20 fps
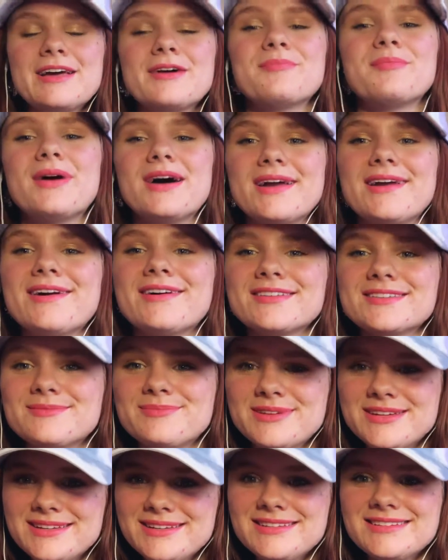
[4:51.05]
My
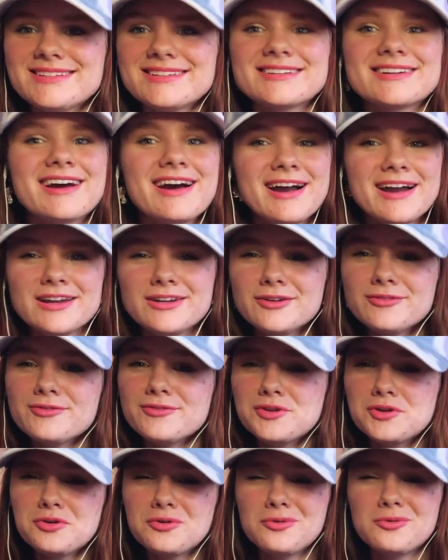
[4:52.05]
husband kind of
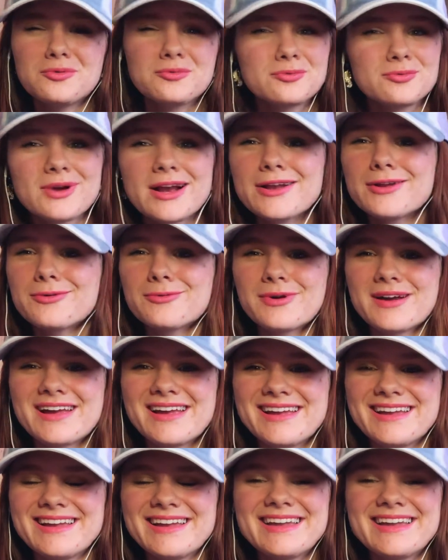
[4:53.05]
knew right away.